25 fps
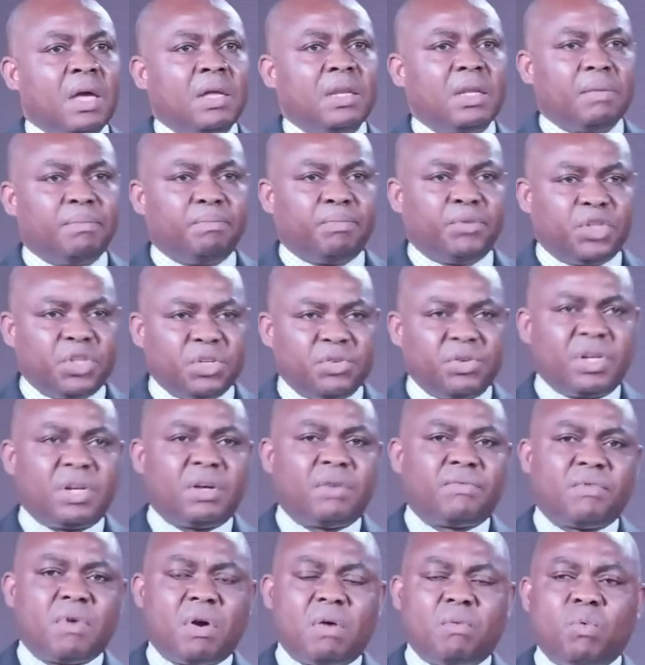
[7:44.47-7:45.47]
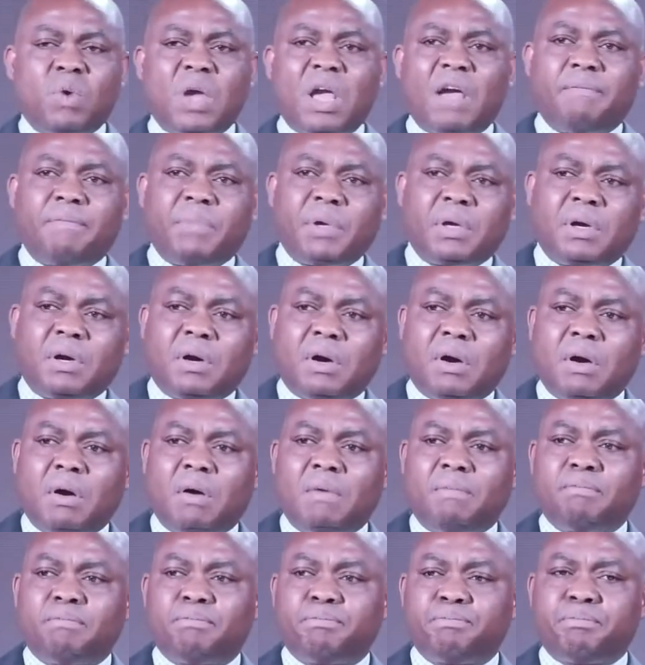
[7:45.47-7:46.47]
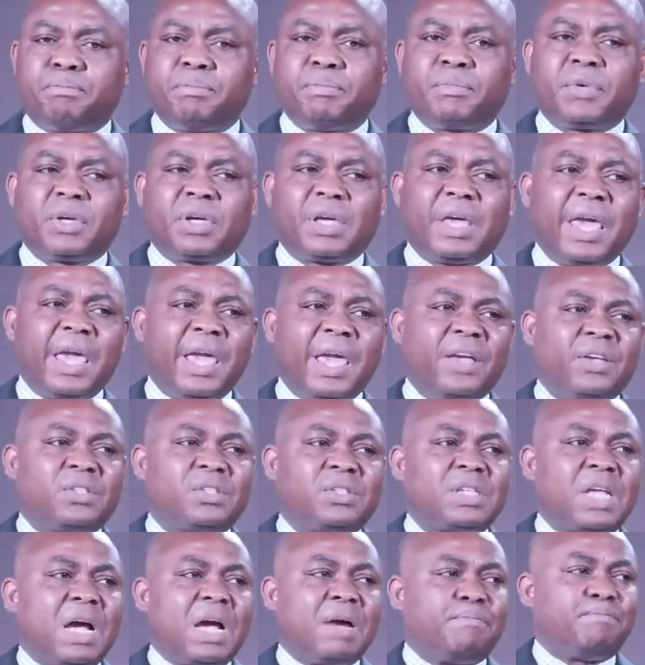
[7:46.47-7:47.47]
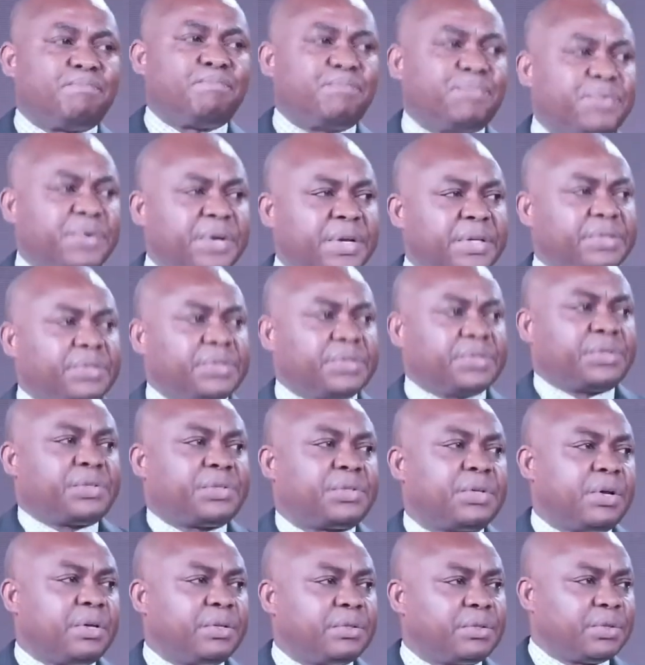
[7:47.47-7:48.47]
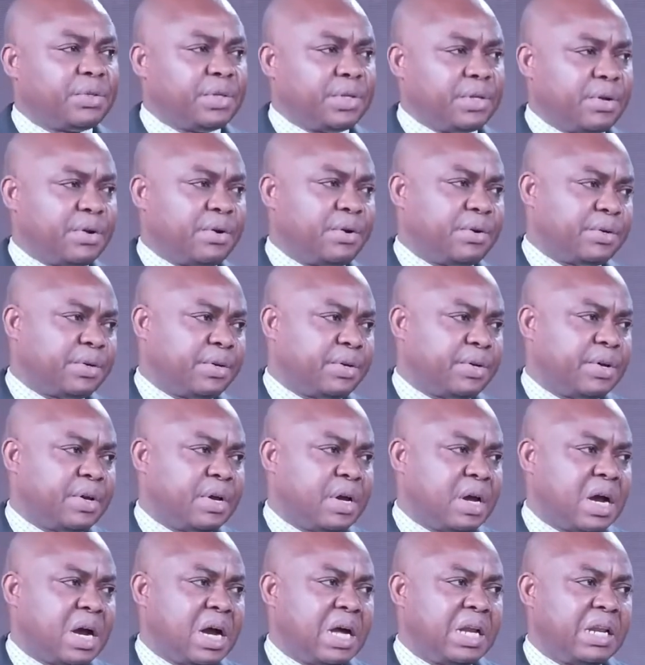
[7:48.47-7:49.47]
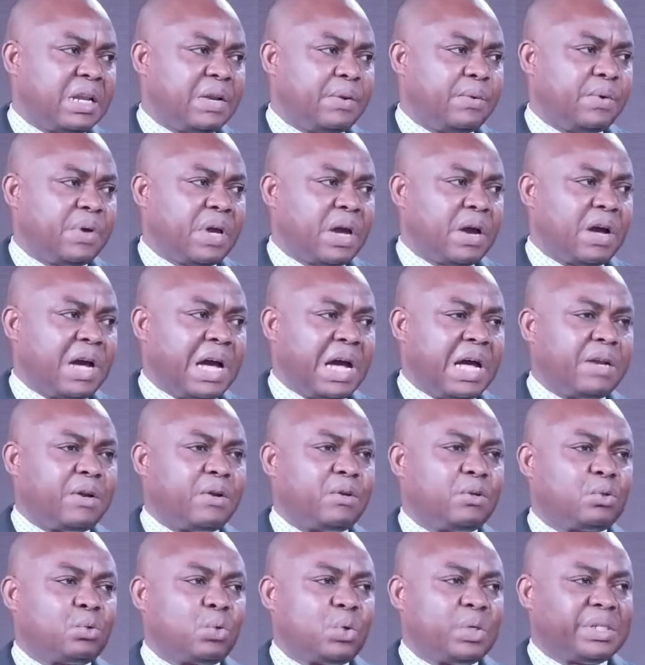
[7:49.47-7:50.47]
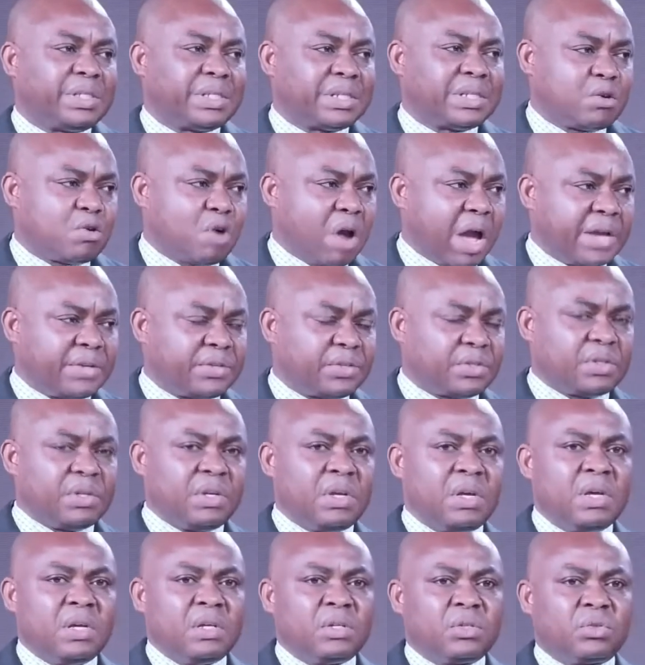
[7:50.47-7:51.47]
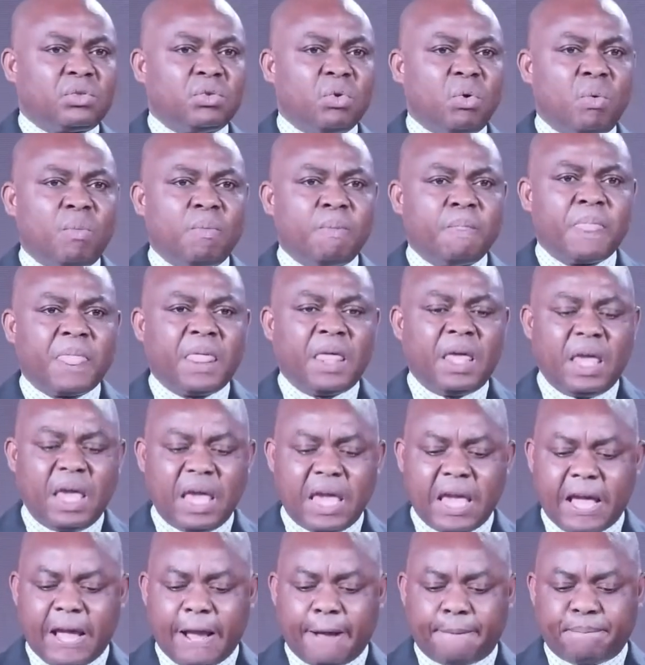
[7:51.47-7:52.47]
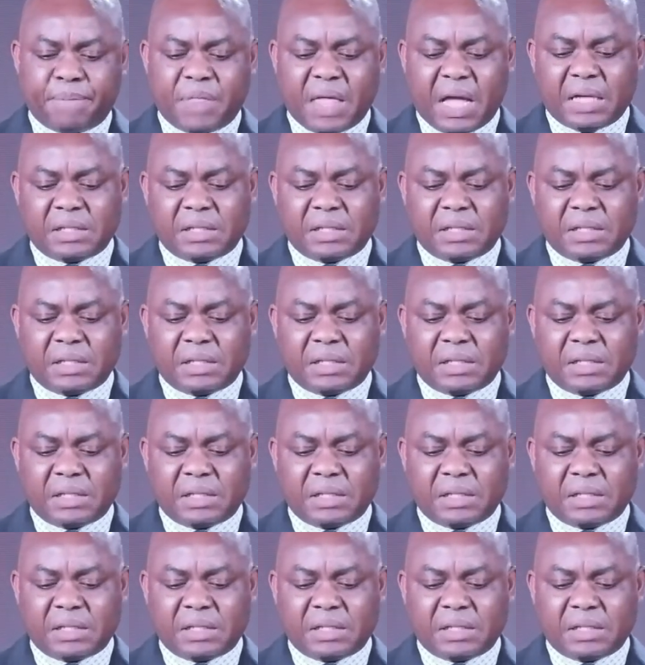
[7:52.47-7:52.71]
the children of God, we have become kings and priests unto the Lord. Hallelujah. And unto his Christ. So here,